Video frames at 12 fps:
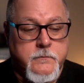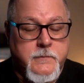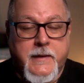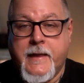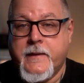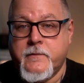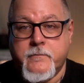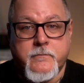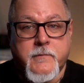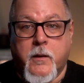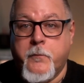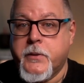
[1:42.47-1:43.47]
get
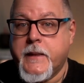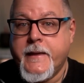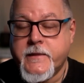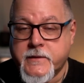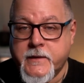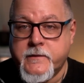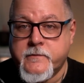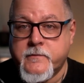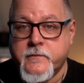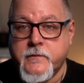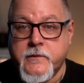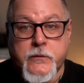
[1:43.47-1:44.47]
complacent,
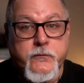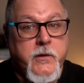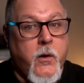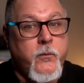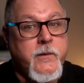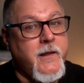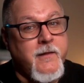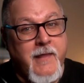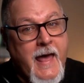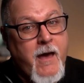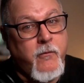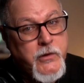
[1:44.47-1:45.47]
you don't
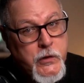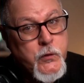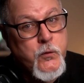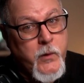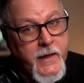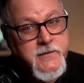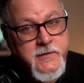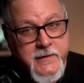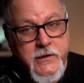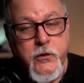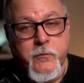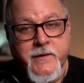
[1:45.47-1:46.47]
allow you as the
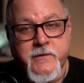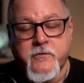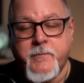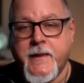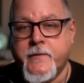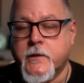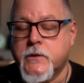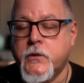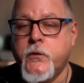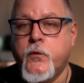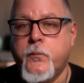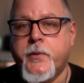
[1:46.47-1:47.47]
human to be in the
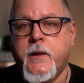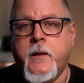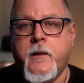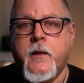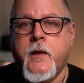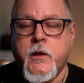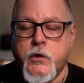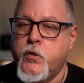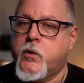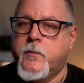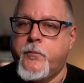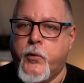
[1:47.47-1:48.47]
loop,
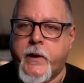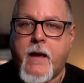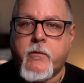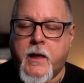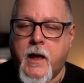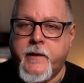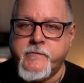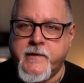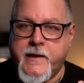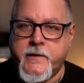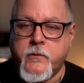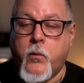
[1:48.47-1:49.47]
you could put out
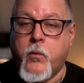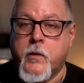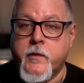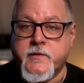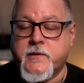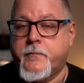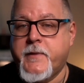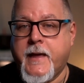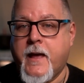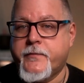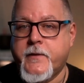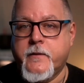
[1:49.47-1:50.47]
content or something
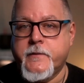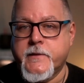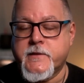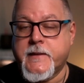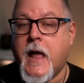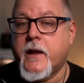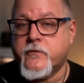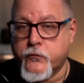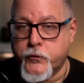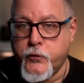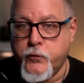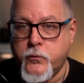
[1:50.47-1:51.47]
out there that's not
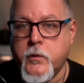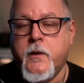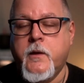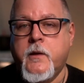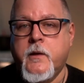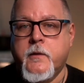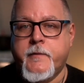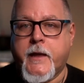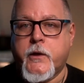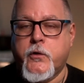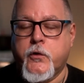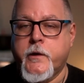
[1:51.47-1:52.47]
true that
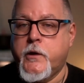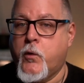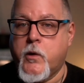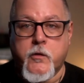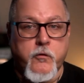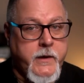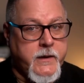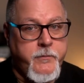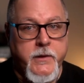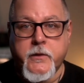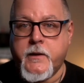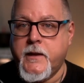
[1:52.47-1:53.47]
could hurt your
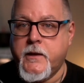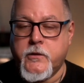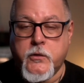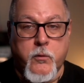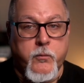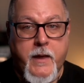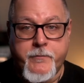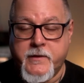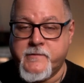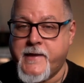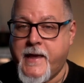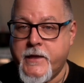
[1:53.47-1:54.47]
credibility, your
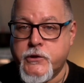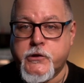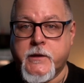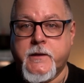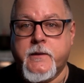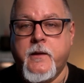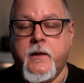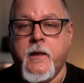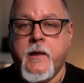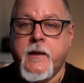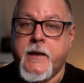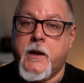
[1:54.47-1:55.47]
reputation,
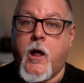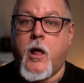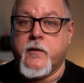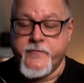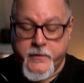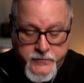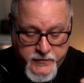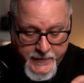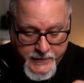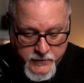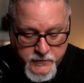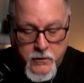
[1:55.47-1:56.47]
and all of those
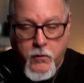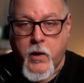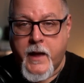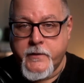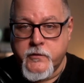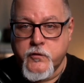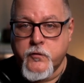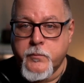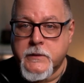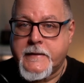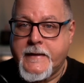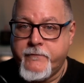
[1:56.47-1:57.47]
things. So I do
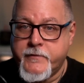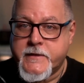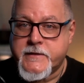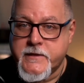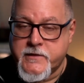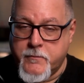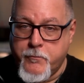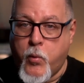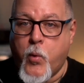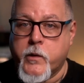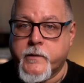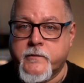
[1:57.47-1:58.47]
believe this is
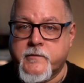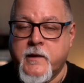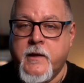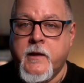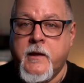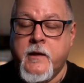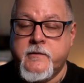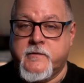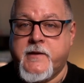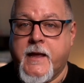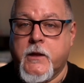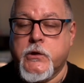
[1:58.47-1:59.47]
important to
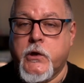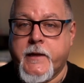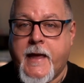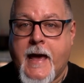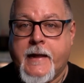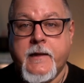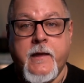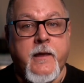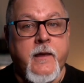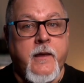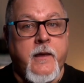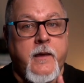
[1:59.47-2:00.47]
take a look at.
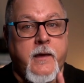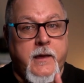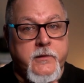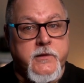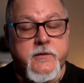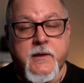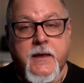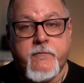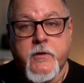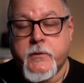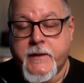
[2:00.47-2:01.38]
And just to give you an